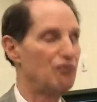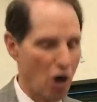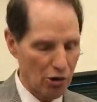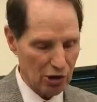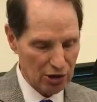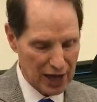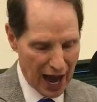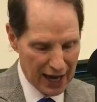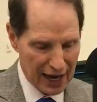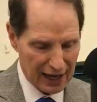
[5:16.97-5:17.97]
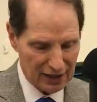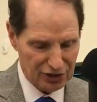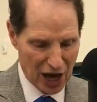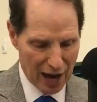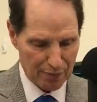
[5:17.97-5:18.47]
Voter data
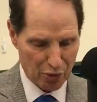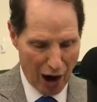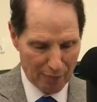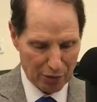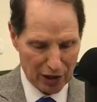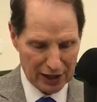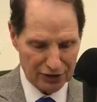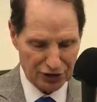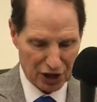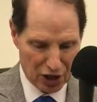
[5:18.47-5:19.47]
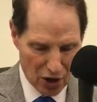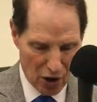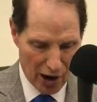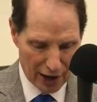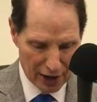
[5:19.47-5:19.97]
is not properly
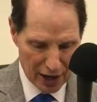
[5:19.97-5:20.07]
secured.